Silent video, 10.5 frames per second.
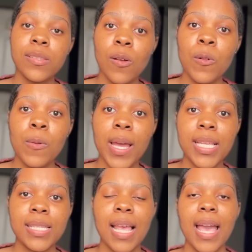
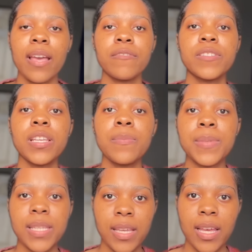always, I have
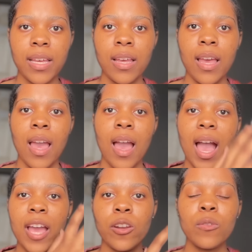tips here.
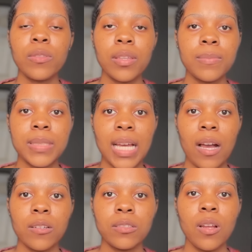I wrote them
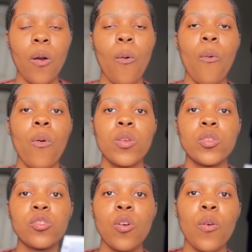down,
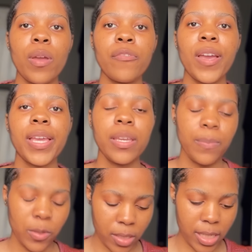so if I keep
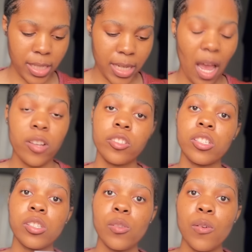looking down,
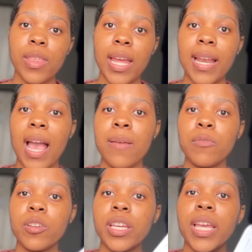just know that I'm
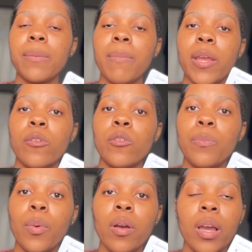looking at my
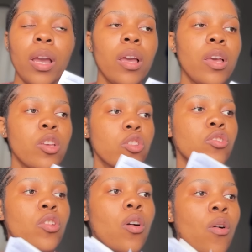notebook.
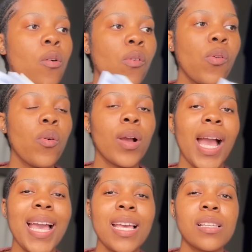So
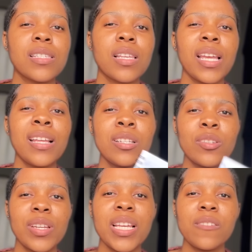guys, in
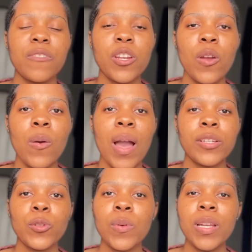today's video, I
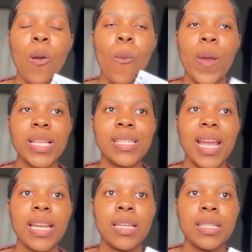don't want to waste
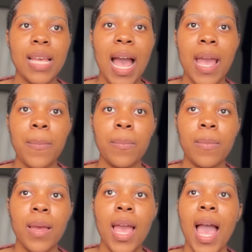any time.
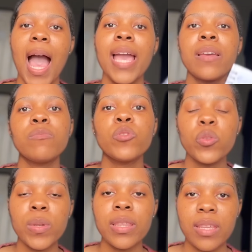I am
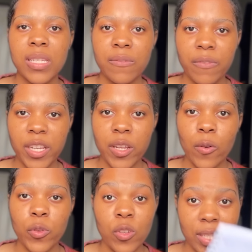doing this video,
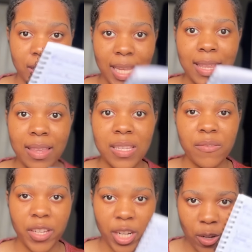you're seeing this
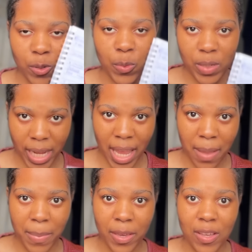video today
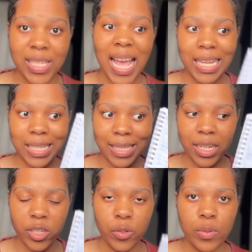because I did
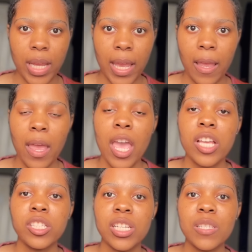it today,
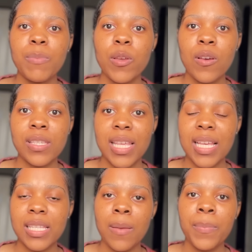just because there are
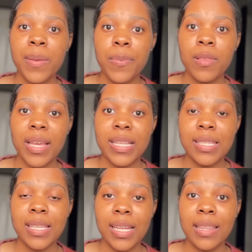some people that
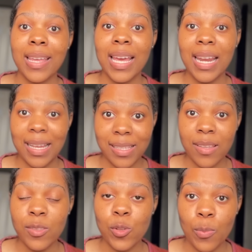said they are
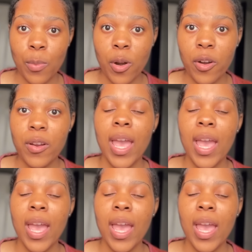writing tomorrow